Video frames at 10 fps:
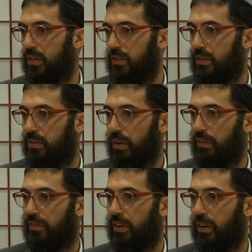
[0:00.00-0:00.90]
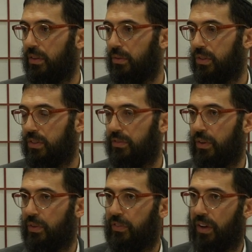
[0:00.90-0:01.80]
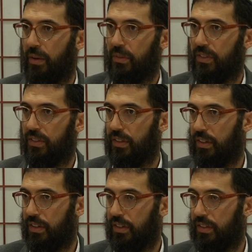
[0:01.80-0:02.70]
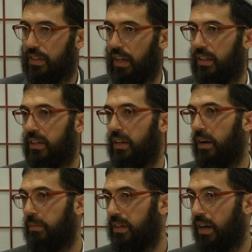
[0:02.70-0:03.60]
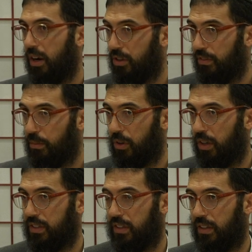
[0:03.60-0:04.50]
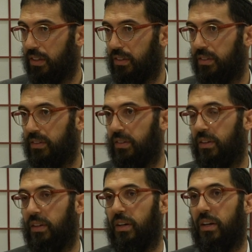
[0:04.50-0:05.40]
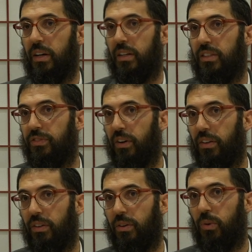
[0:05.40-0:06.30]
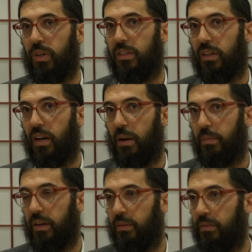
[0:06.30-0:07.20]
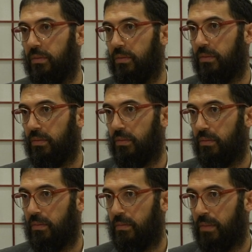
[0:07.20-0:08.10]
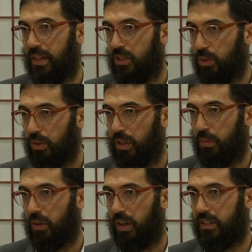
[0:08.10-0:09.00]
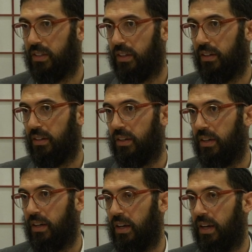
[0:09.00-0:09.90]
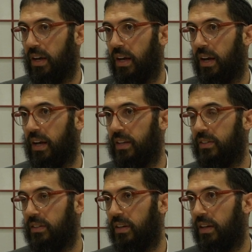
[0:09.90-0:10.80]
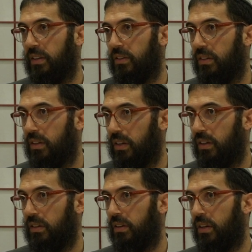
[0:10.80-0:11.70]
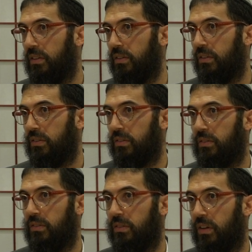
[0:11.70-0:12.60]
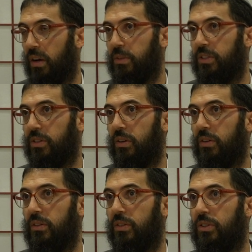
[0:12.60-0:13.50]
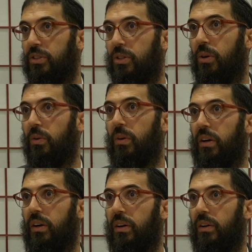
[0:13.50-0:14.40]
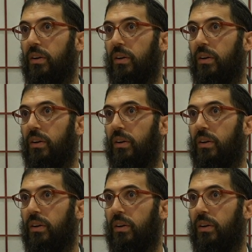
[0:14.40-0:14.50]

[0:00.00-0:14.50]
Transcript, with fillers: his grandfather was a very famous uh, tzaddik, Rabbi Yaakov Abuchatzira. His father was Rabbi Masud Abuchatzira, as and and and Rabbi Saul. So uh,